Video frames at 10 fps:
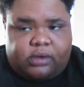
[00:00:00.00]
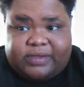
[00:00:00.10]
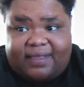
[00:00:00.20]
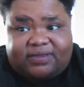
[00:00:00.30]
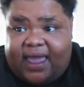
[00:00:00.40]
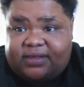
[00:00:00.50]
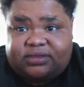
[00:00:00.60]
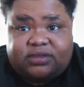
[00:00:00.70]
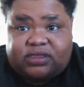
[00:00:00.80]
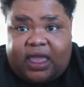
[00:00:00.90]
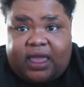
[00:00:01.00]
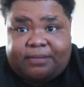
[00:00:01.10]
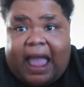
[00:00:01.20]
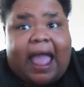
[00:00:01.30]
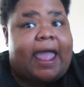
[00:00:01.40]
They taste the
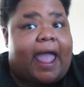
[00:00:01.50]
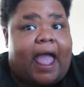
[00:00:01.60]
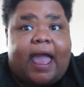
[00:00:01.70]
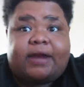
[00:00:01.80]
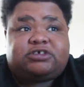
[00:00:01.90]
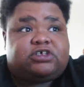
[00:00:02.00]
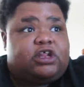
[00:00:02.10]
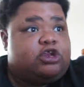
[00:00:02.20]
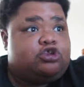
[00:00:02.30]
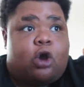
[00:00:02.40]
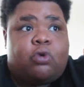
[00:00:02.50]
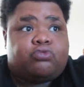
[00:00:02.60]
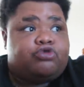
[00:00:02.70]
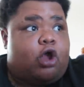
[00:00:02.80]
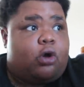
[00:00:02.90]
same. I honestly
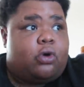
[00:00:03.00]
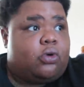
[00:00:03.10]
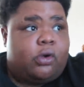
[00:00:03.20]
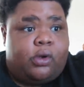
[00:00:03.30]
don't know.